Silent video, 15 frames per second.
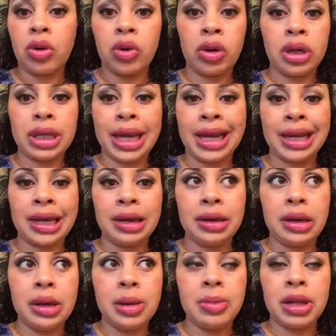or like
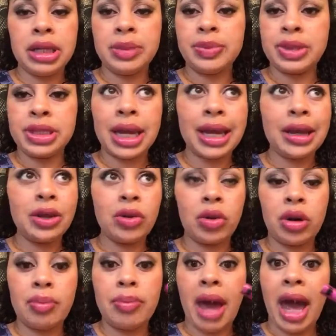a lip stain
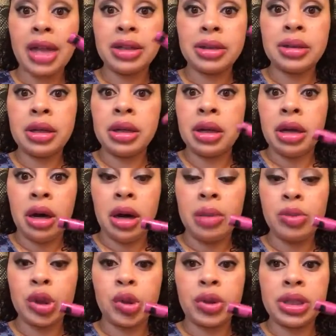or a matte
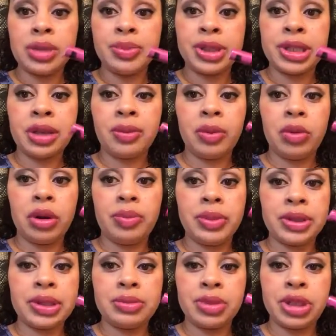liquid lipstick. We want to
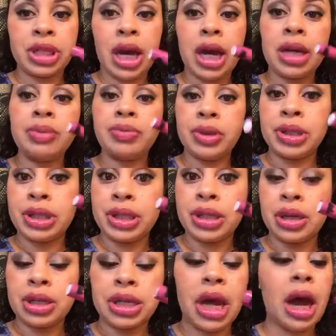put some shine, put this
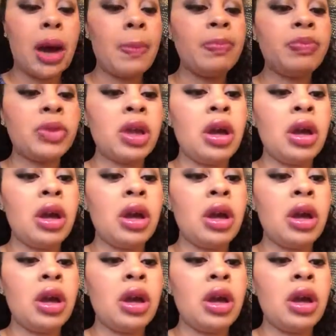on top.